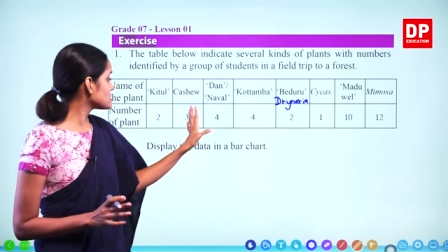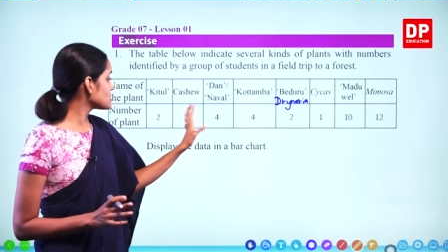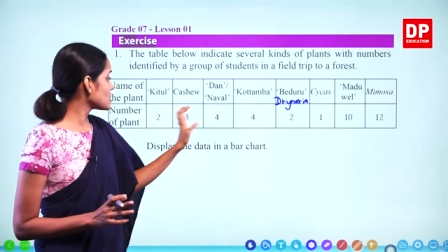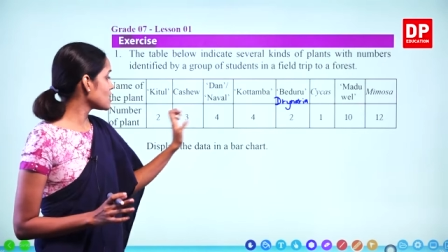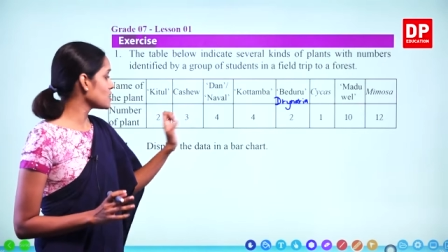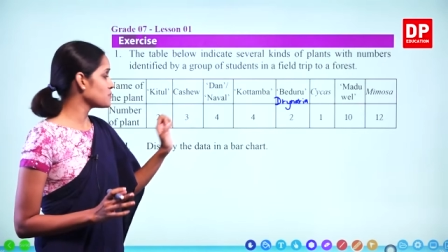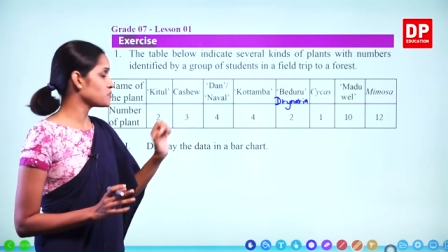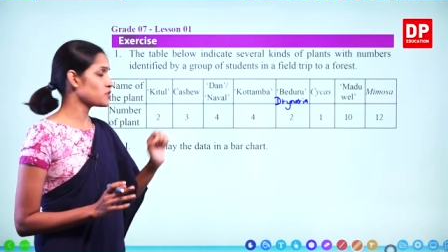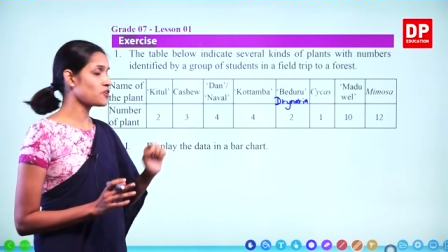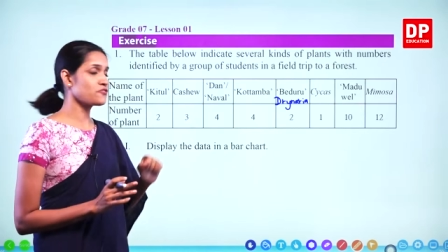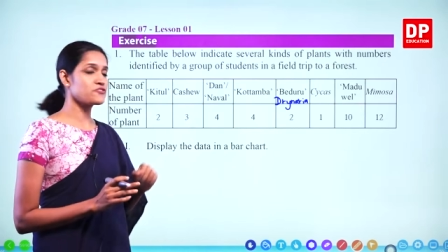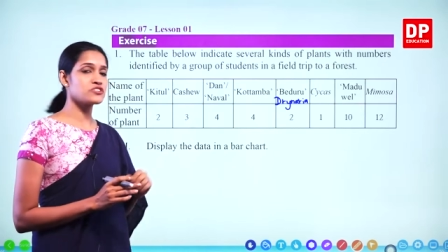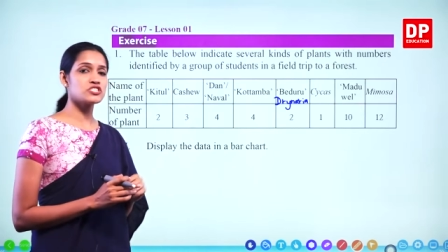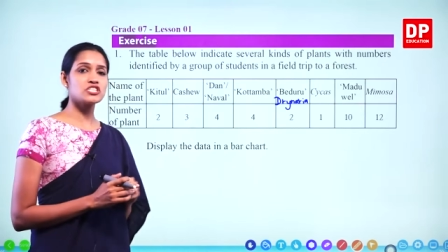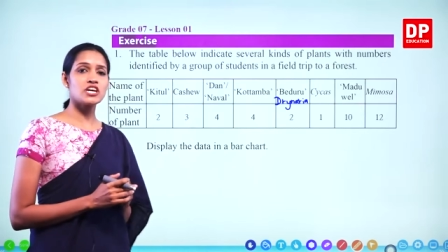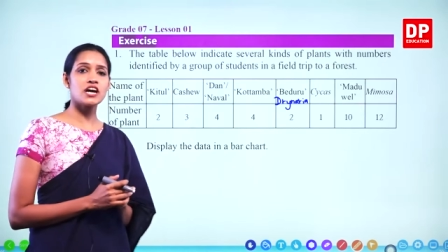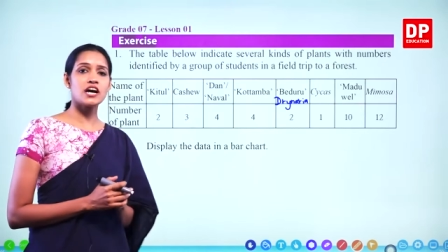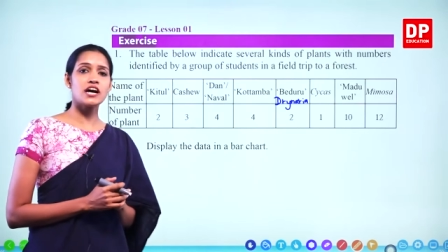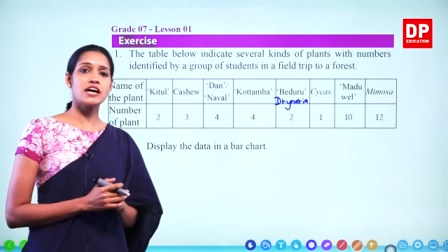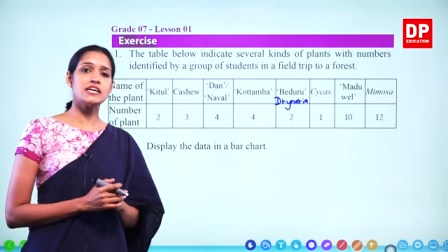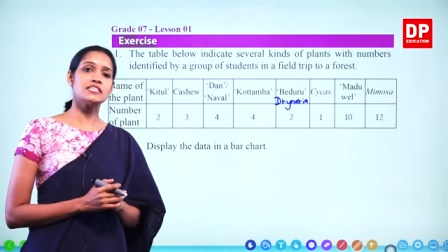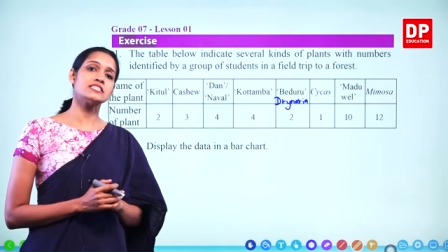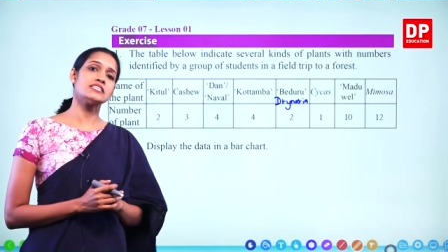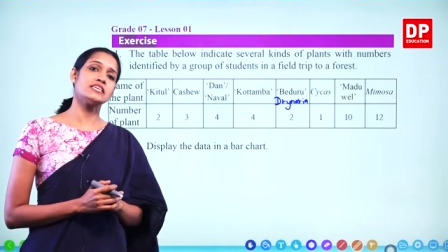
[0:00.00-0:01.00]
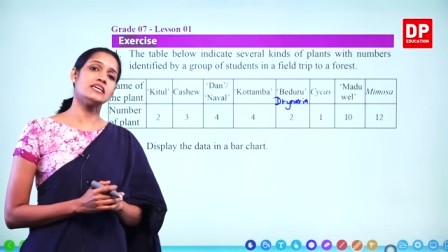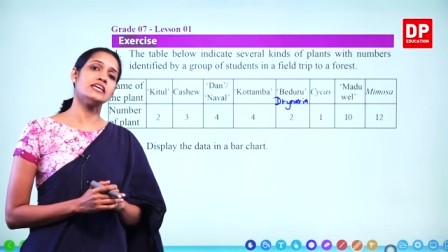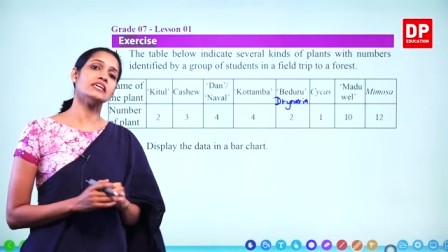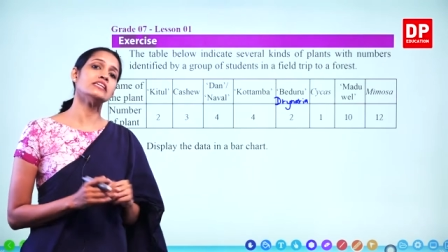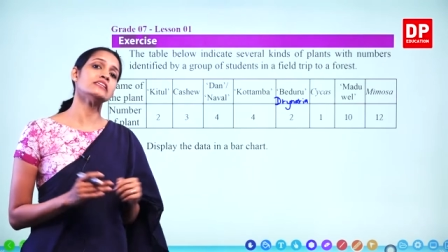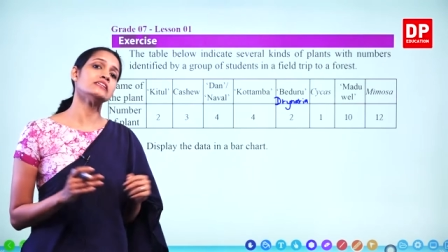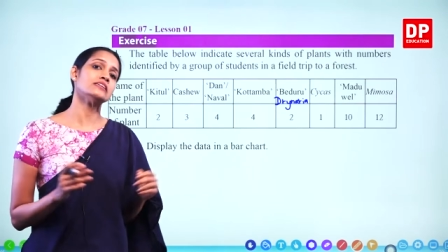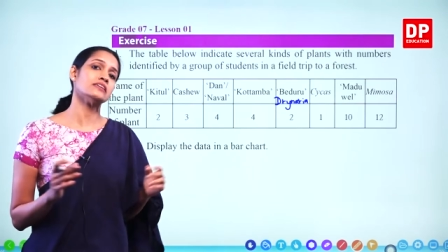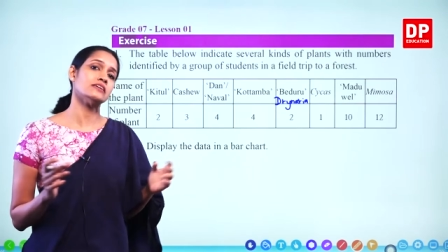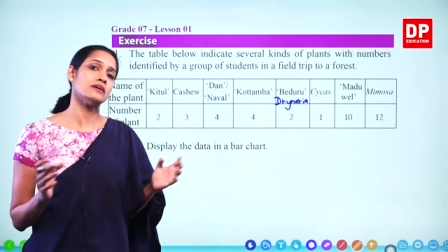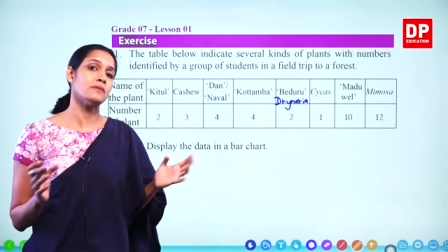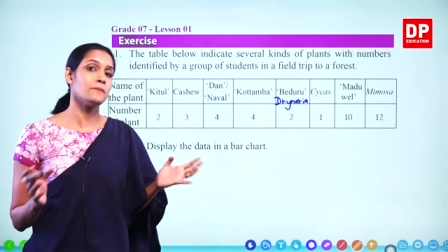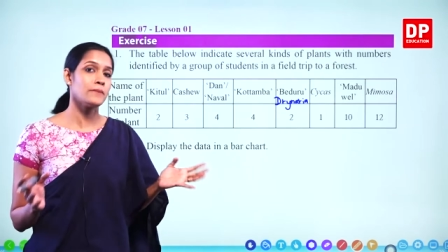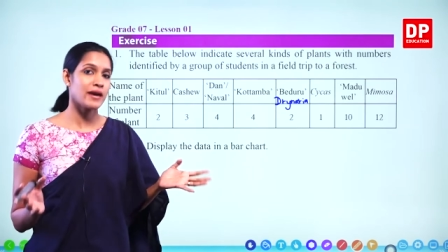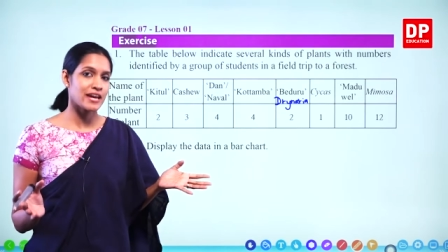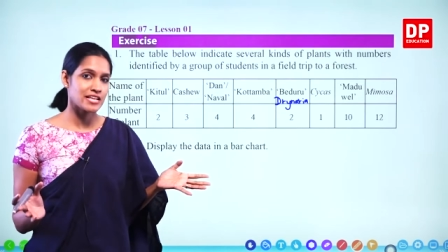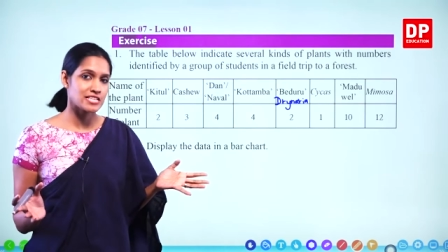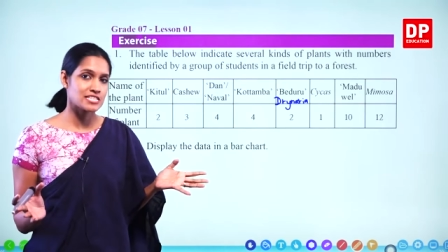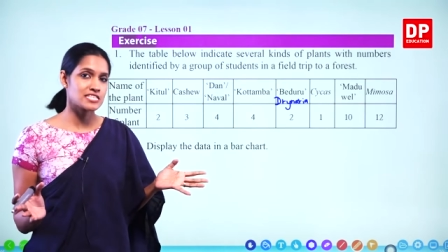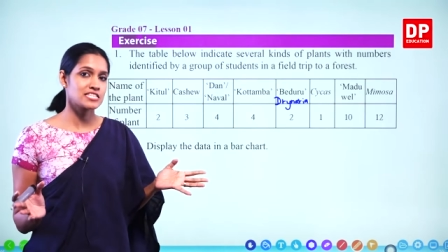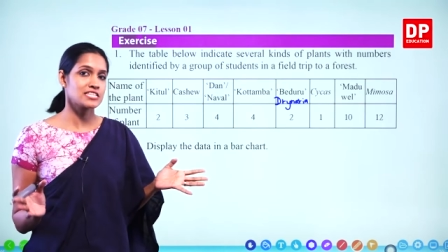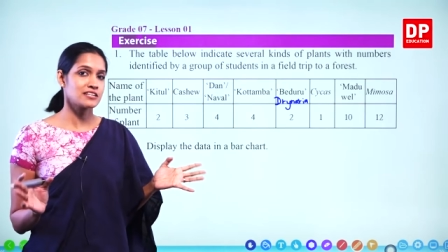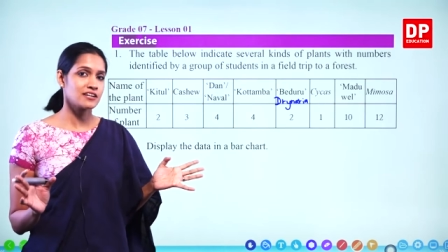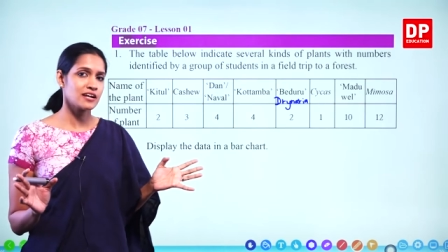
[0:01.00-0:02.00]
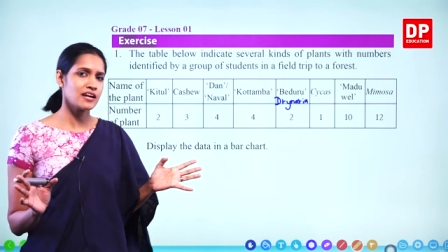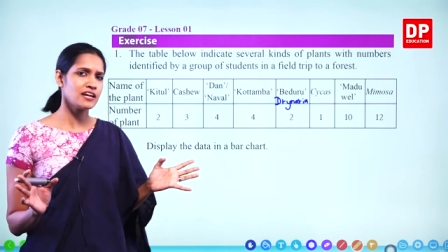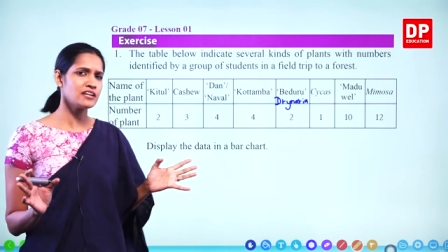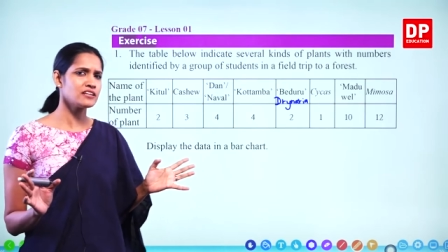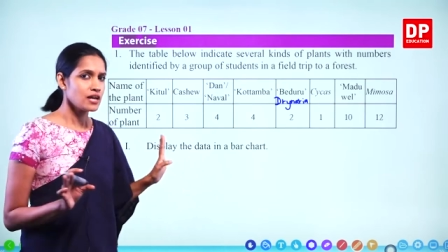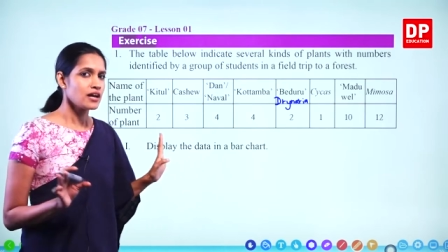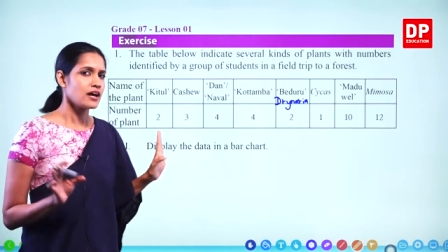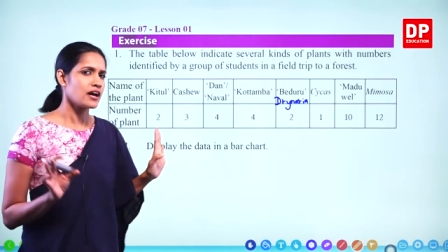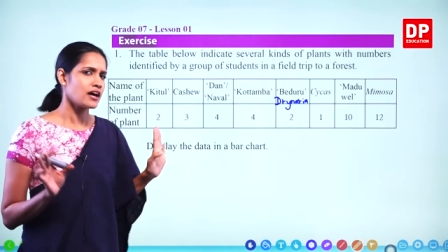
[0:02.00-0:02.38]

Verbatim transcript: types of charts in uh, maths, right?